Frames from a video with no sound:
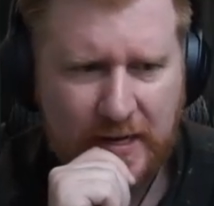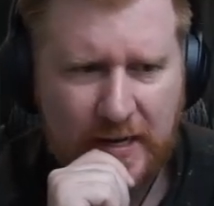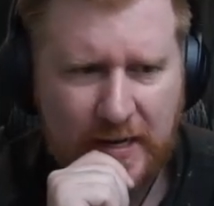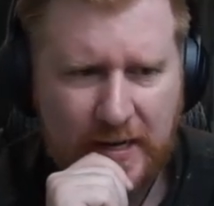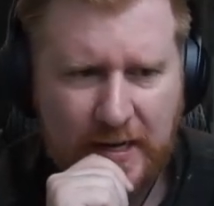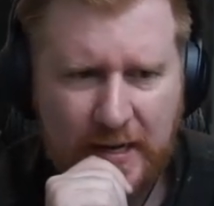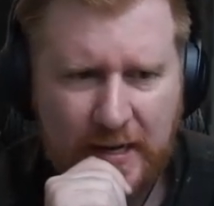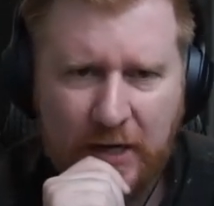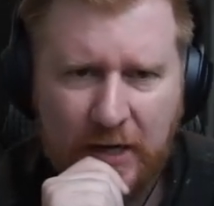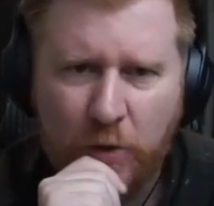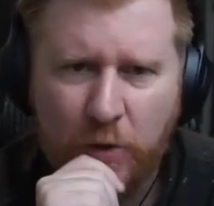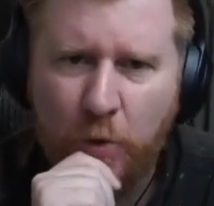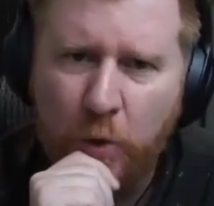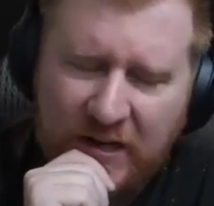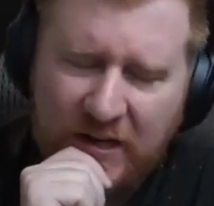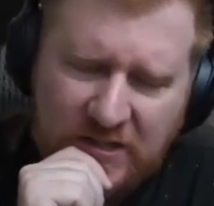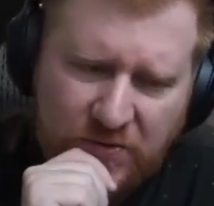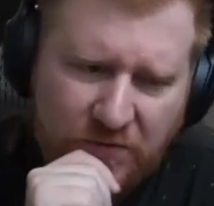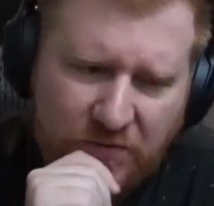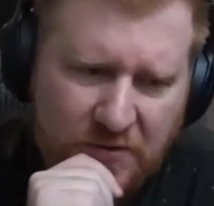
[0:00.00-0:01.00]
It quests
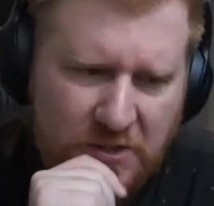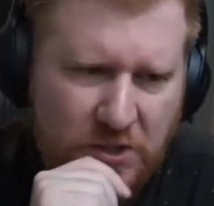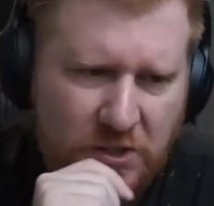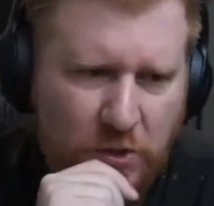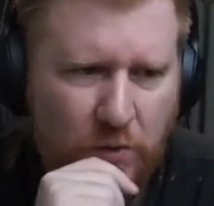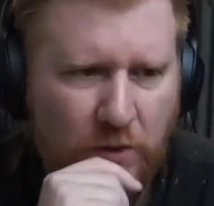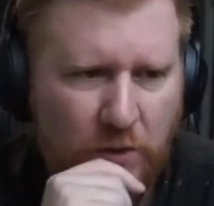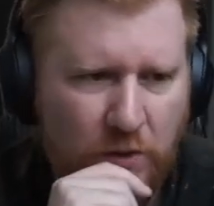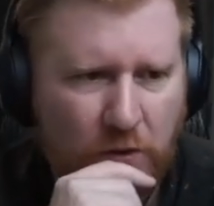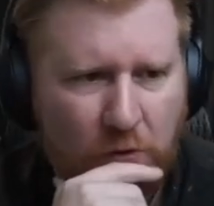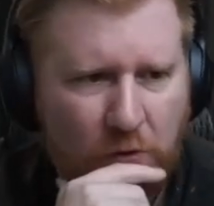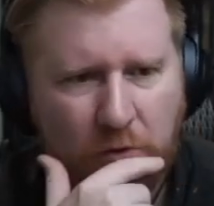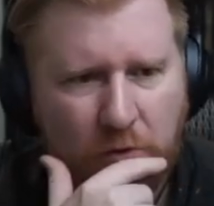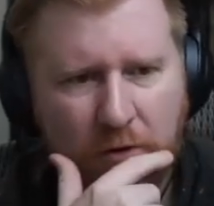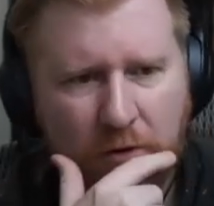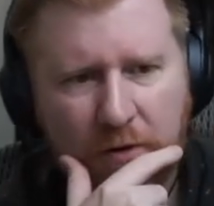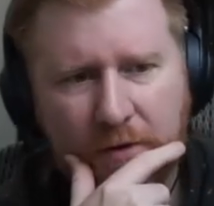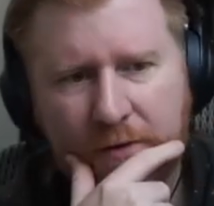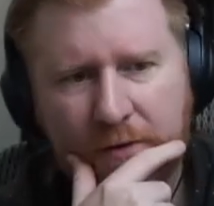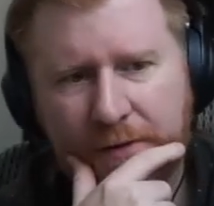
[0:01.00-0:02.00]
for 2
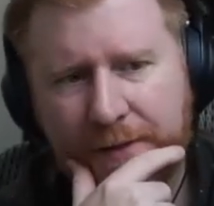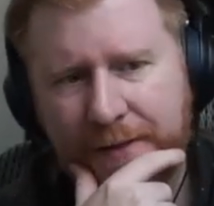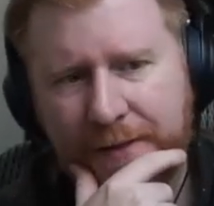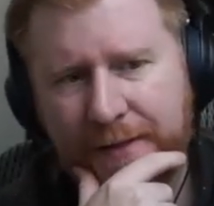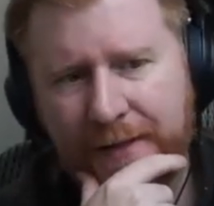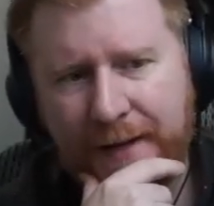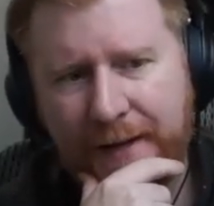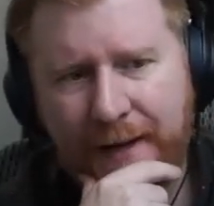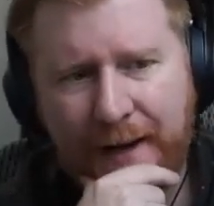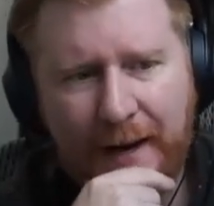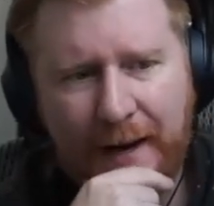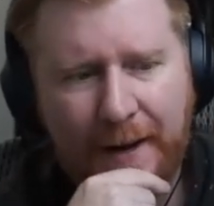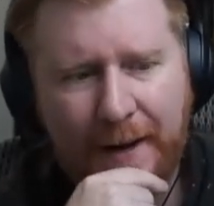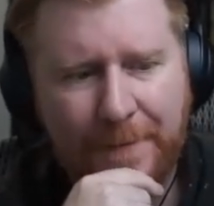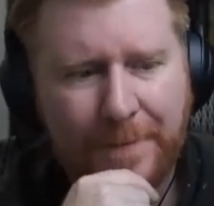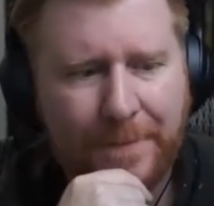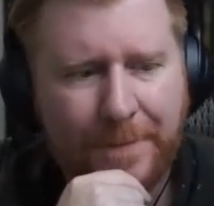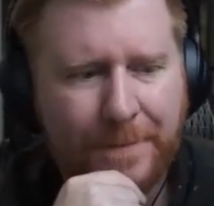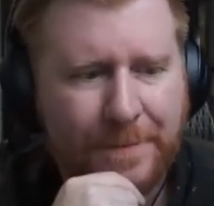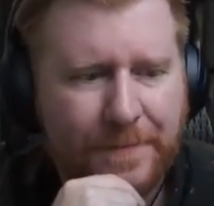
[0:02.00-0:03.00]
lore.
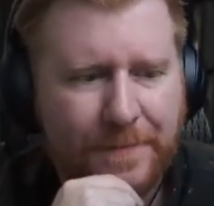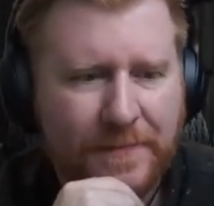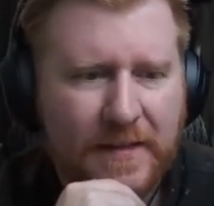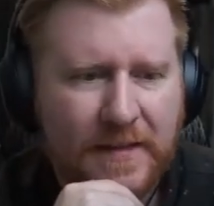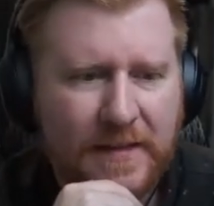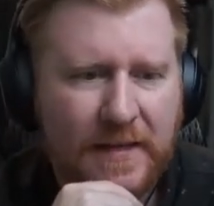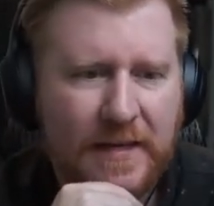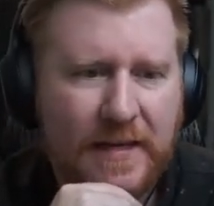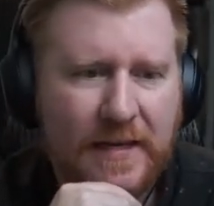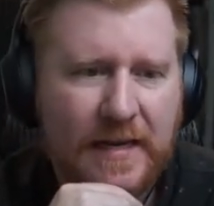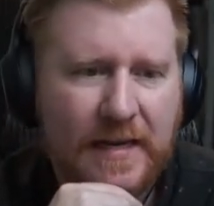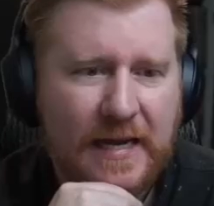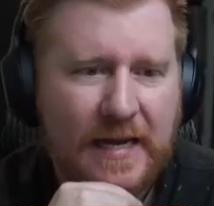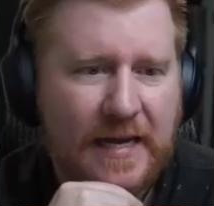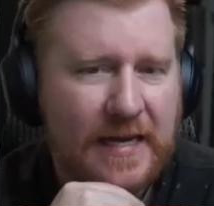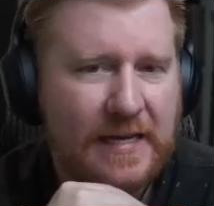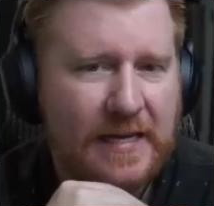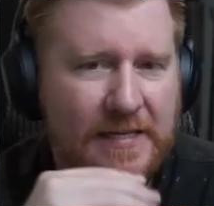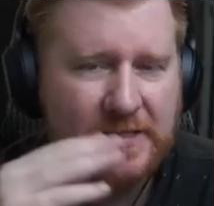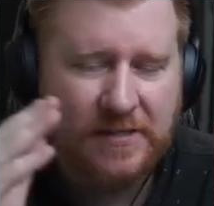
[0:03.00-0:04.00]
It
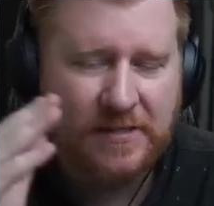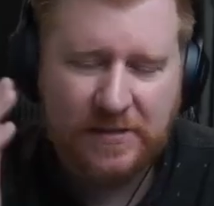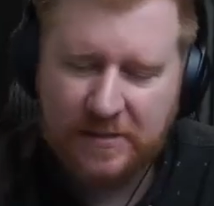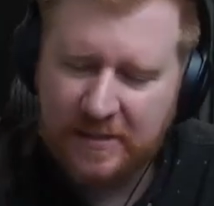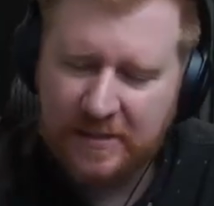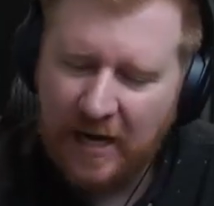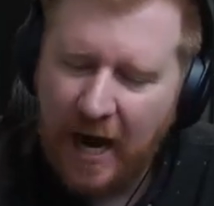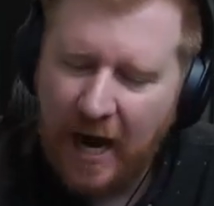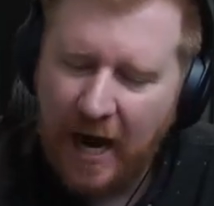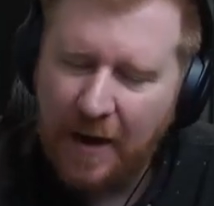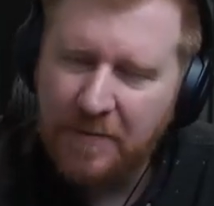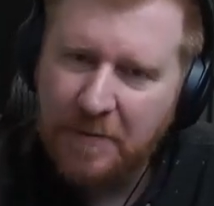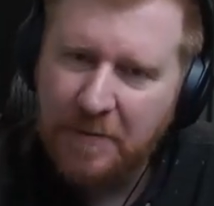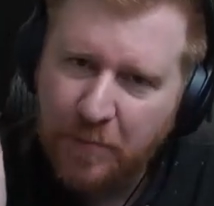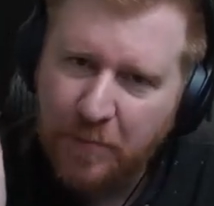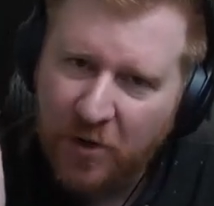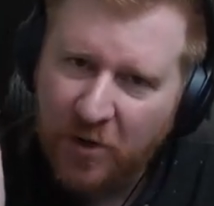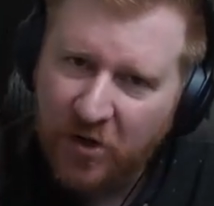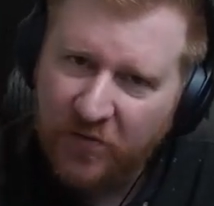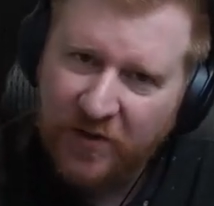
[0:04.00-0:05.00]
is timed
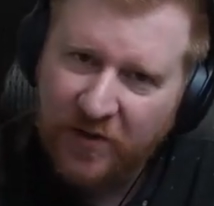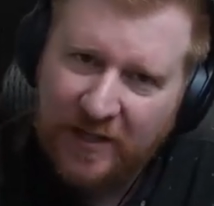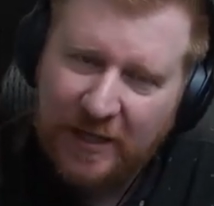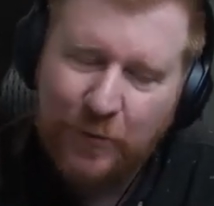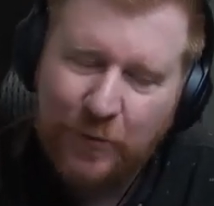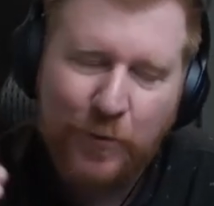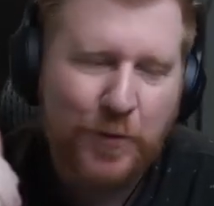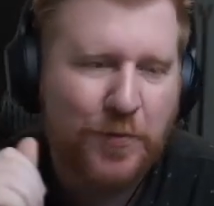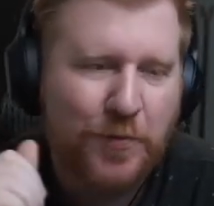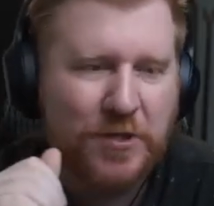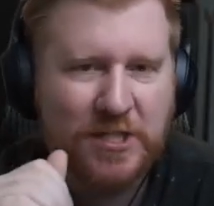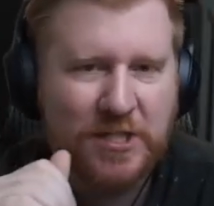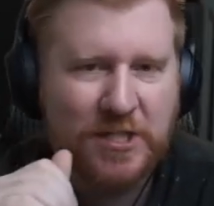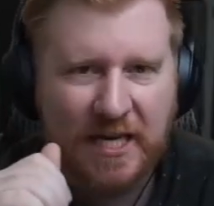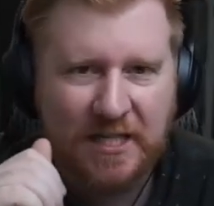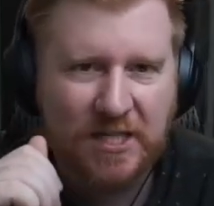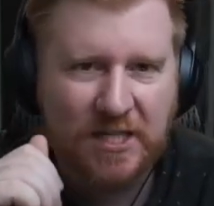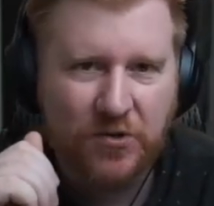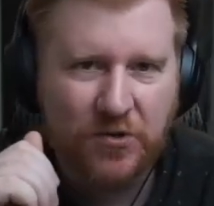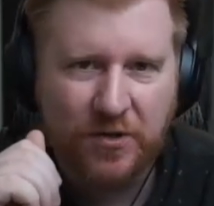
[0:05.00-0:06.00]
perfectly with protecting
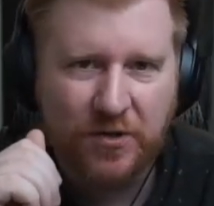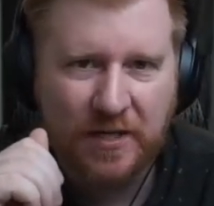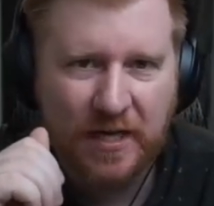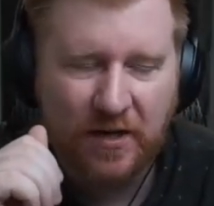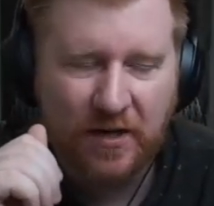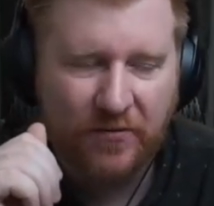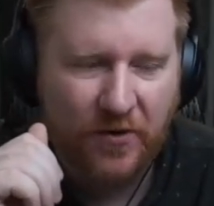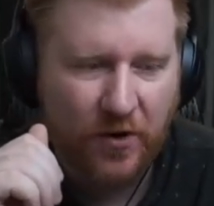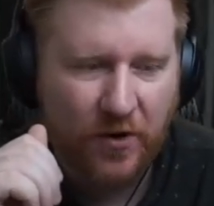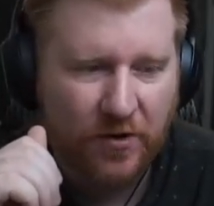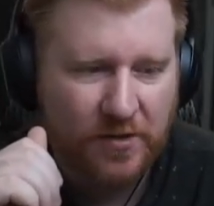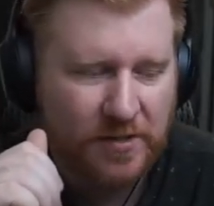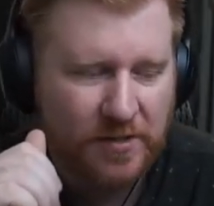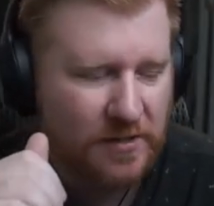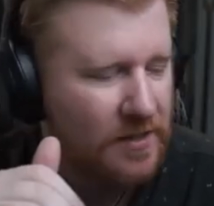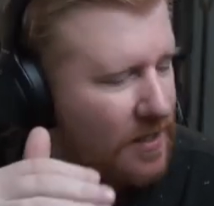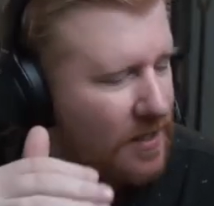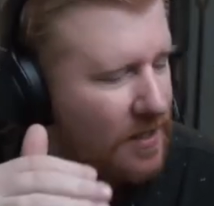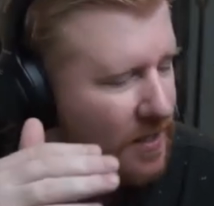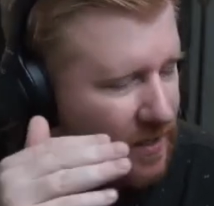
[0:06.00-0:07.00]
your King of Hearts.
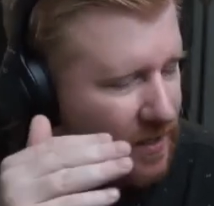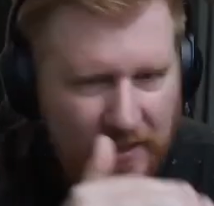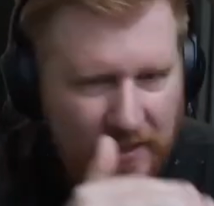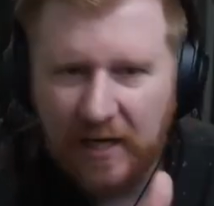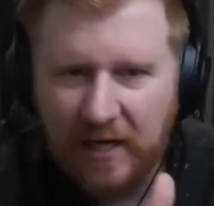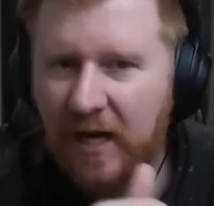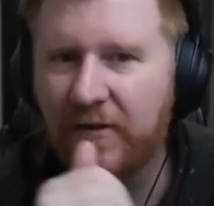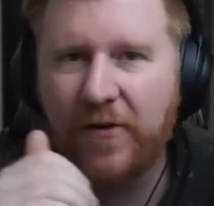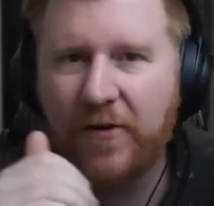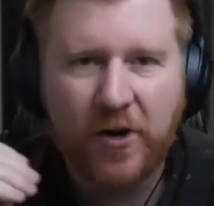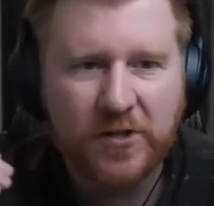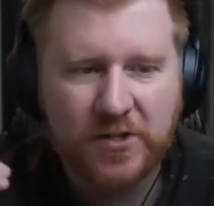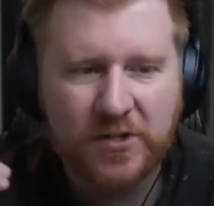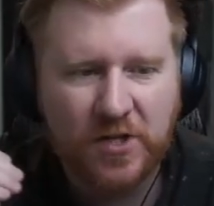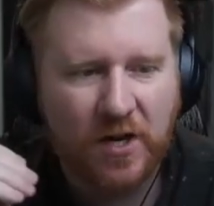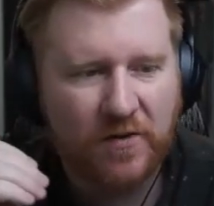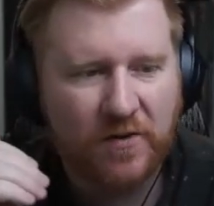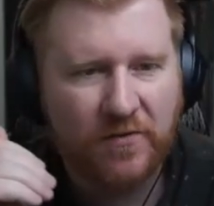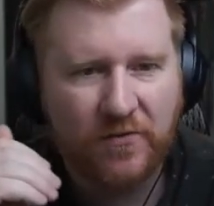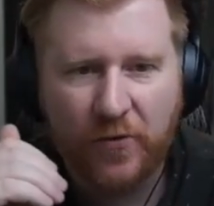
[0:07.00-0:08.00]
King of Hearts on
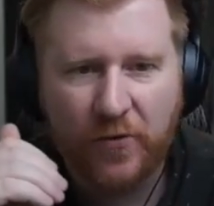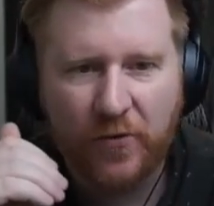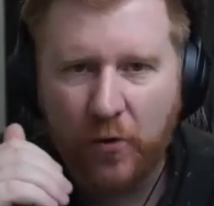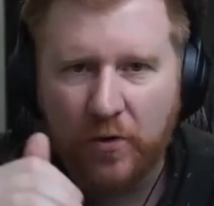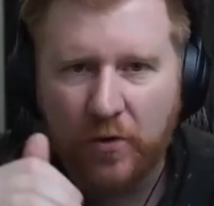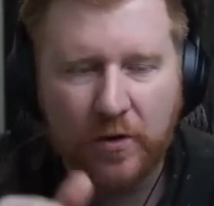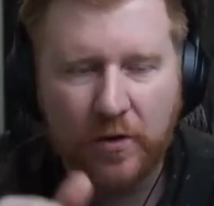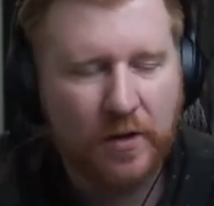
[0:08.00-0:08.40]
4.